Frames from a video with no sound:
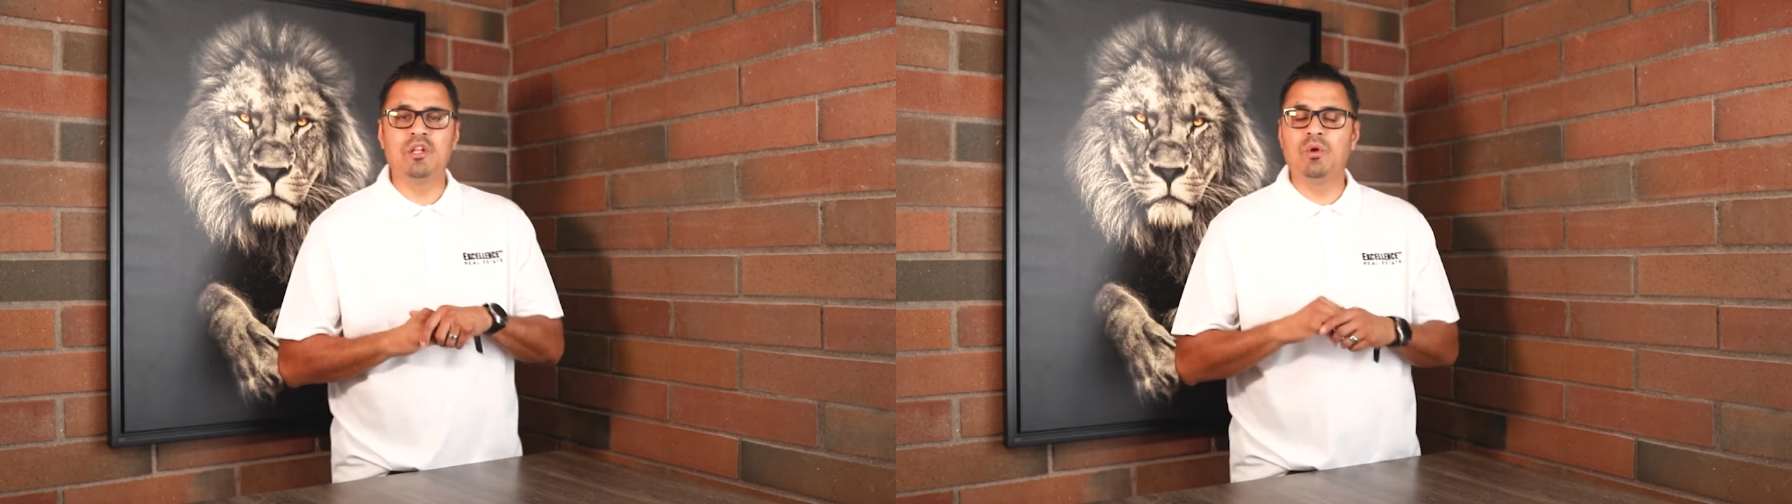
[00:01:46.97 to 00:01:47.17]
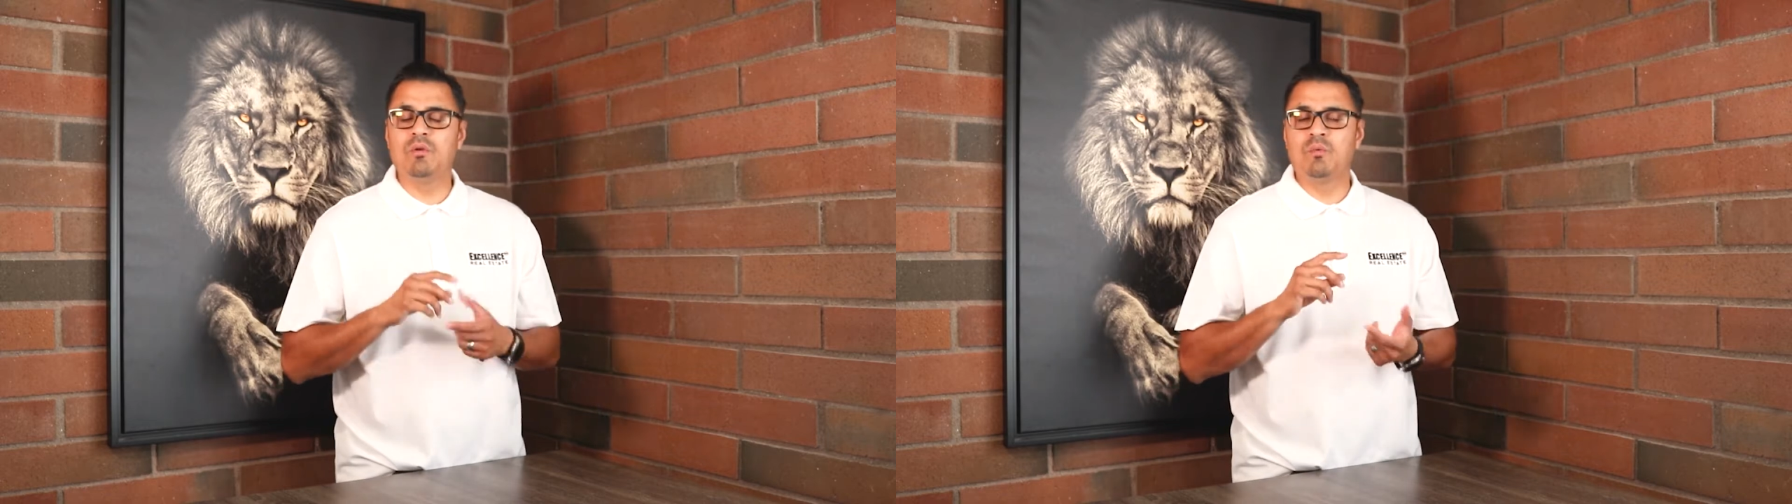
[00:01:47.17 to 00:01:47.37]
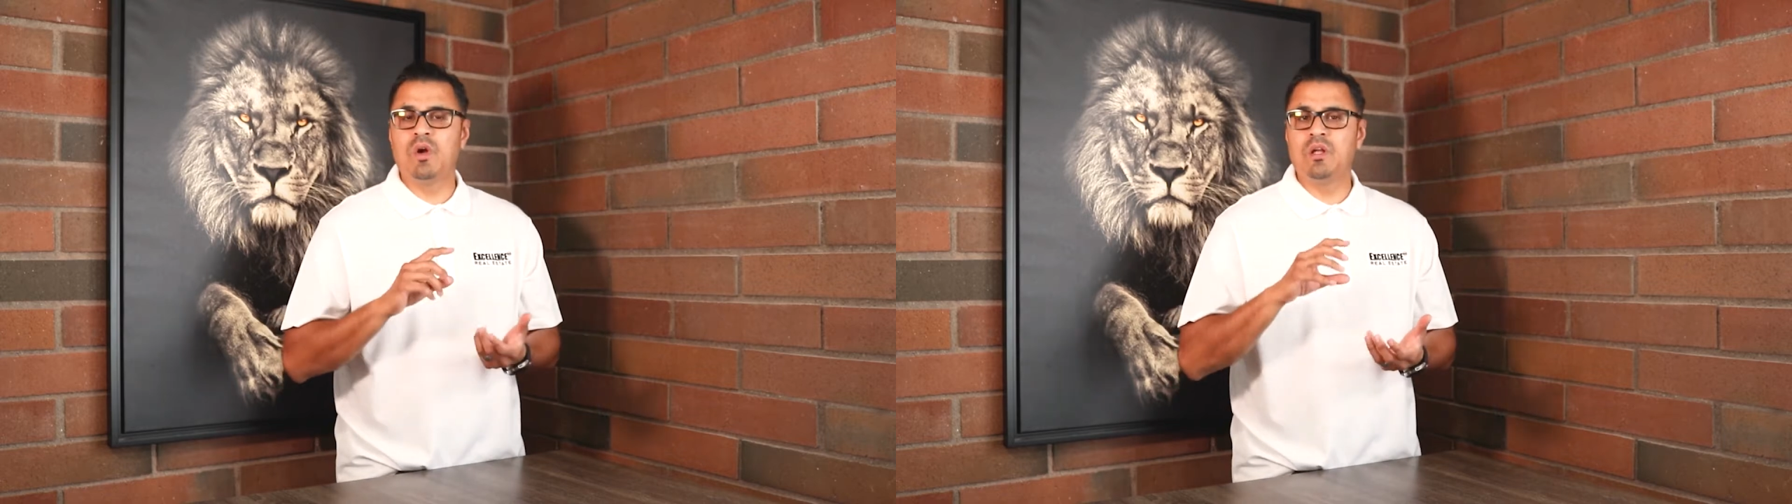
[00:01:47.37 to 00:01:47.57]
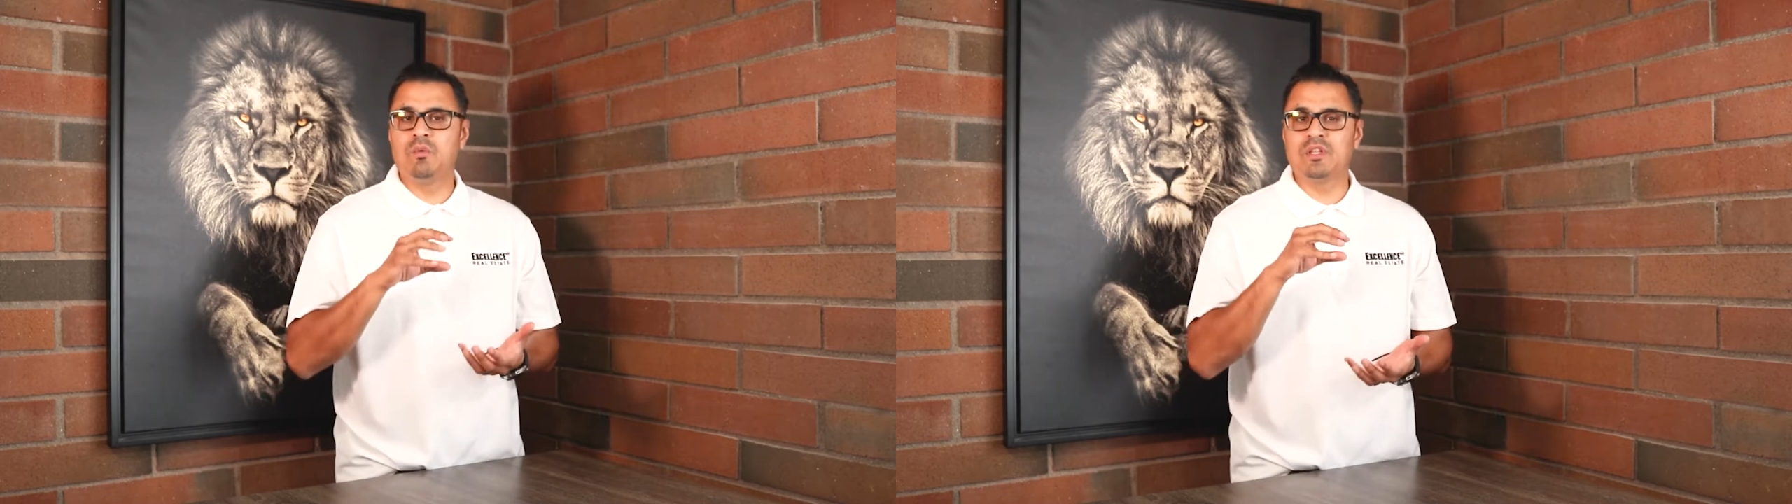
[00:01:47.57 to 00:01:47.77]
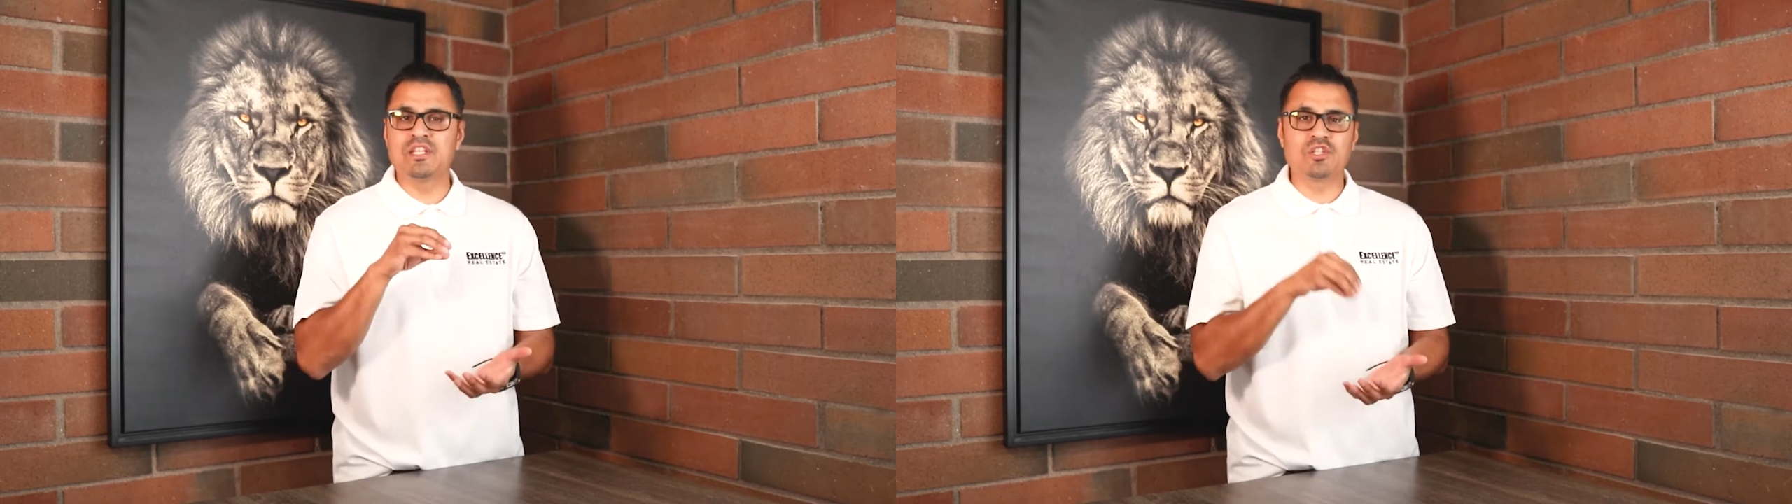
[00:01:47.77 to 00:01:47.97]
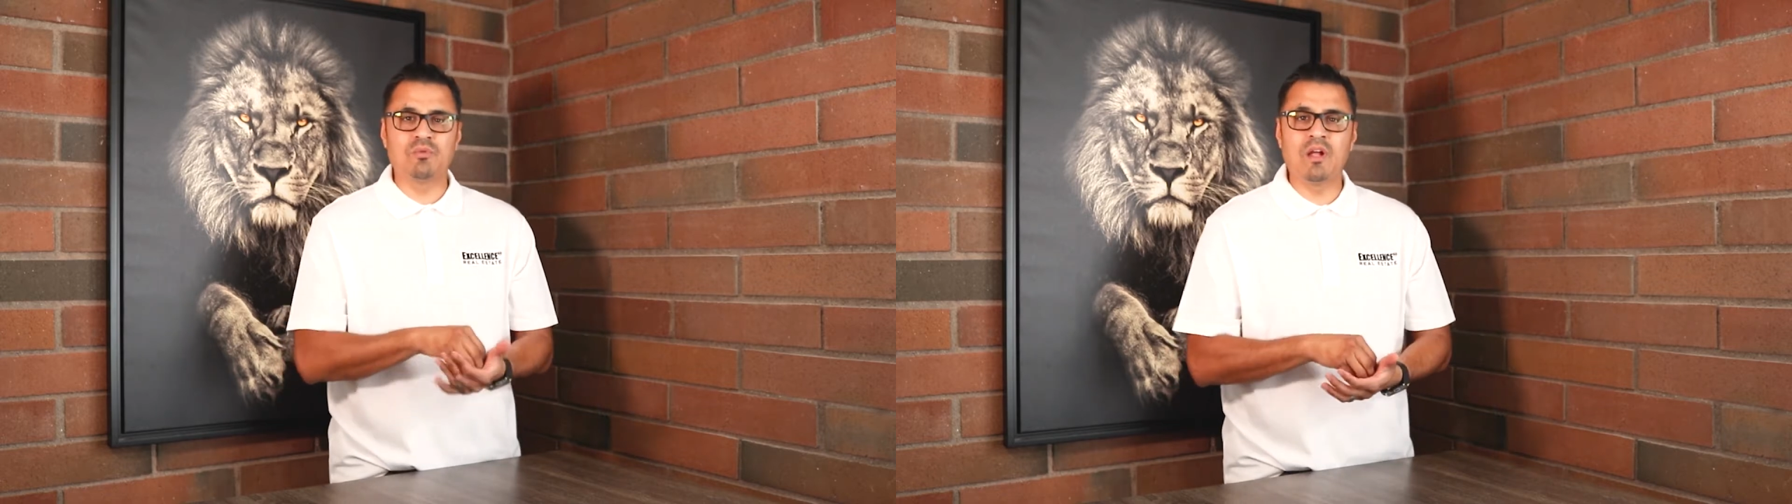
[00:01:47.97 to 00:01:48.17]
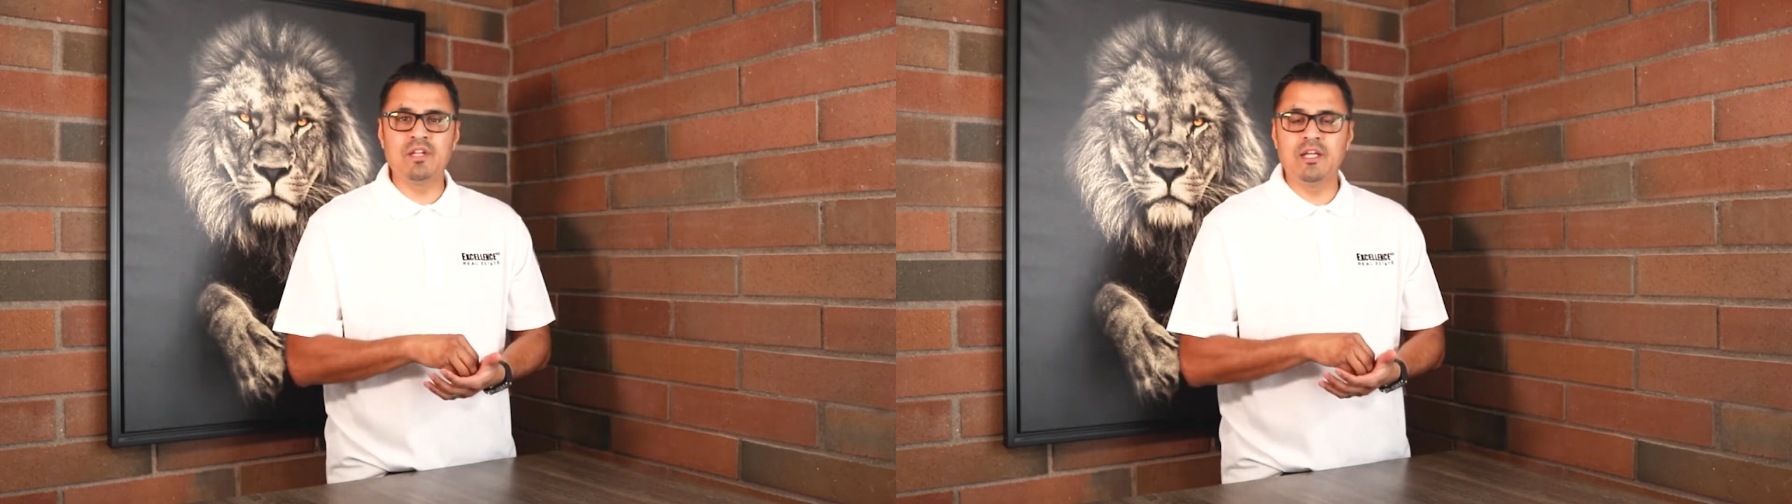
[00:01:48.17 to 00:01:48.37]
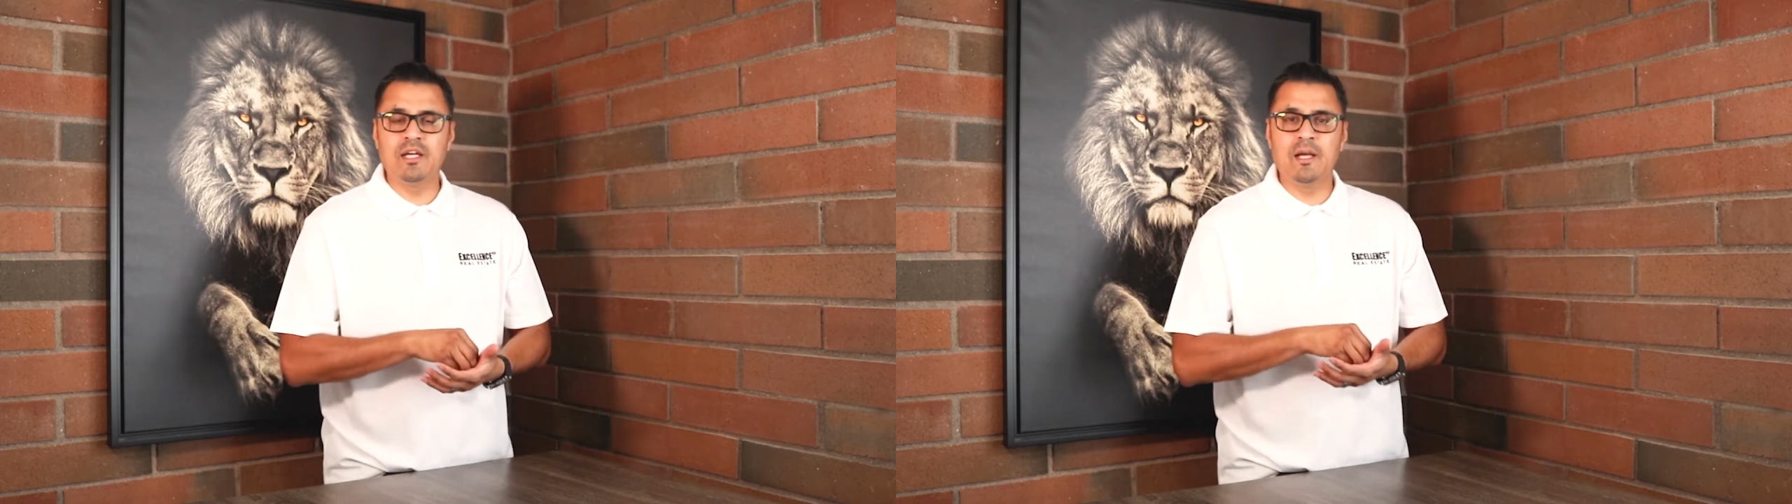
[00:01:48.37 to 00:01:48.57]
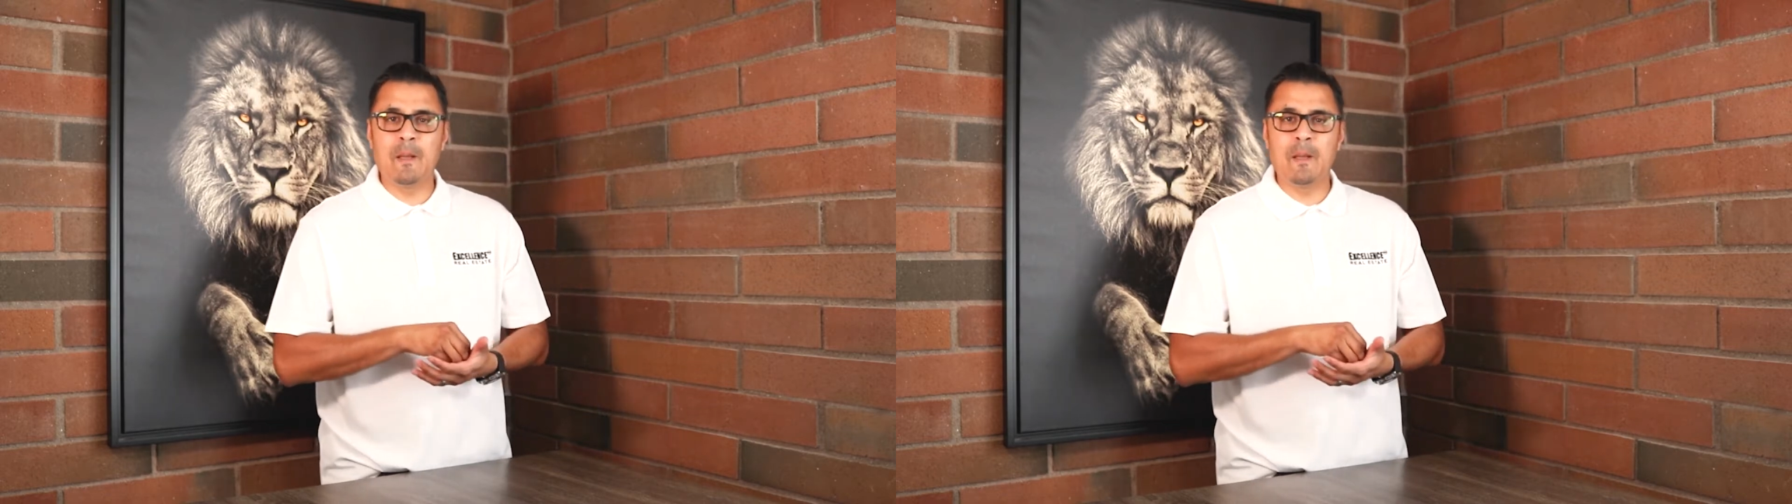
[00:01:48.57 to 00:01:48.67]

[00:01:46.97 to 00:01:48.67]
the surrounding